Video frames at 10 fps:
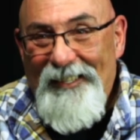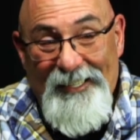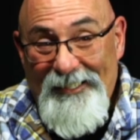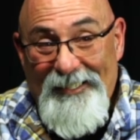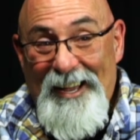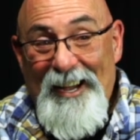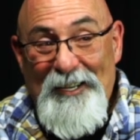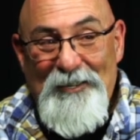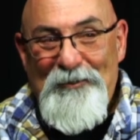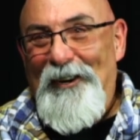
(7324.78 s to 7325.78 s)
then it's not
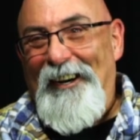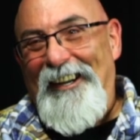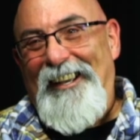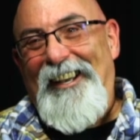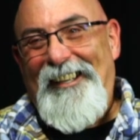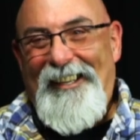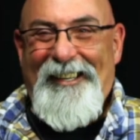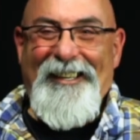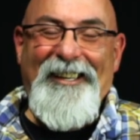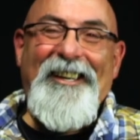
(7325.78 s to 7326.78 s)
going to work.
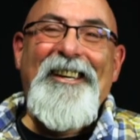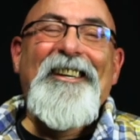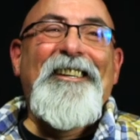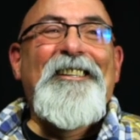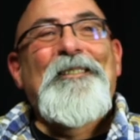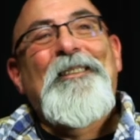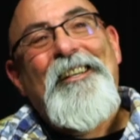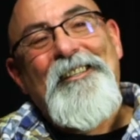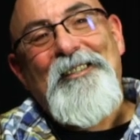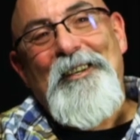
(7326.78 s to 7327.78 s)

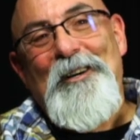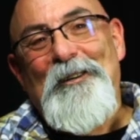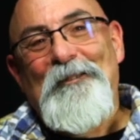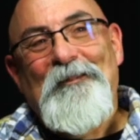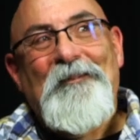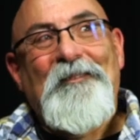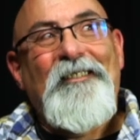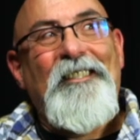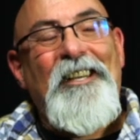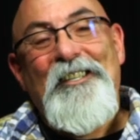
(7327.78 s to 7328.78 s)
And so
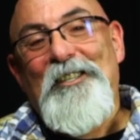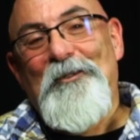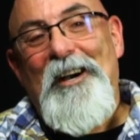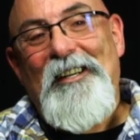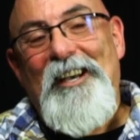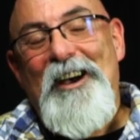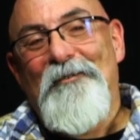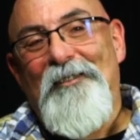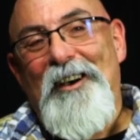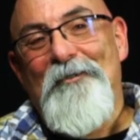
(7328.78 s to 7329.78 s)
as she walked
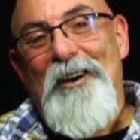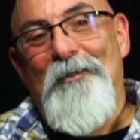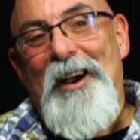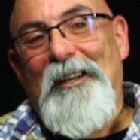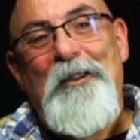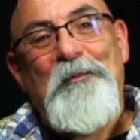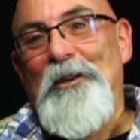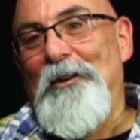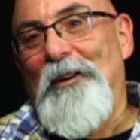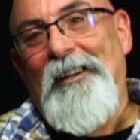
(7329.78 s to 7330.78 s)
off, I walked up
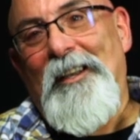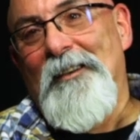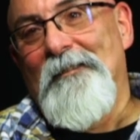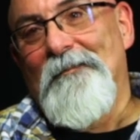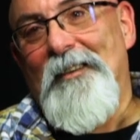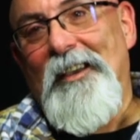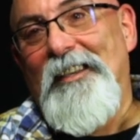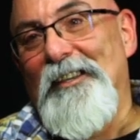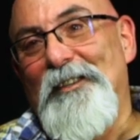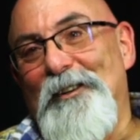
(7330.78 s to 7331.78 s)
to her and I
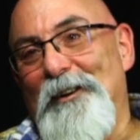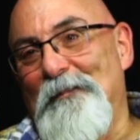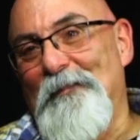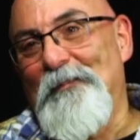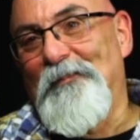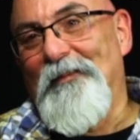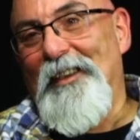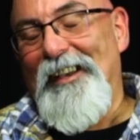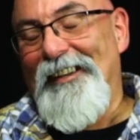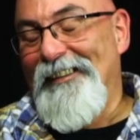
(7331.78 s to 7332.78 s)
kissed her.
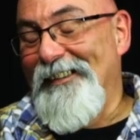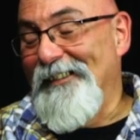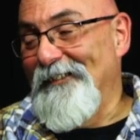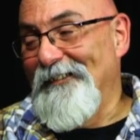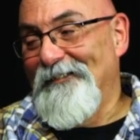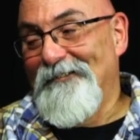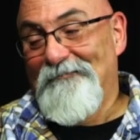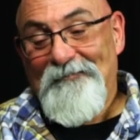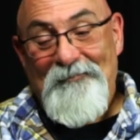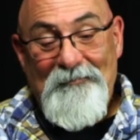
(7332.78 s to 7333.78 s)
And
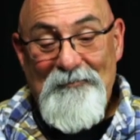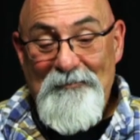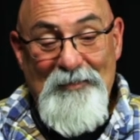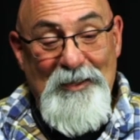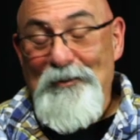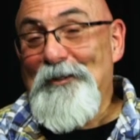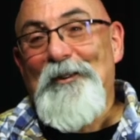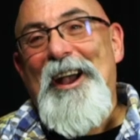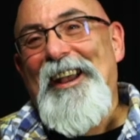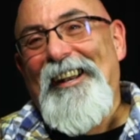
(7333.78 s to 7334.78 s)
it was
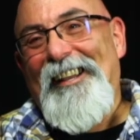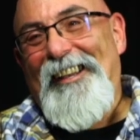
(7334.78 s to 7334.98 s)
right.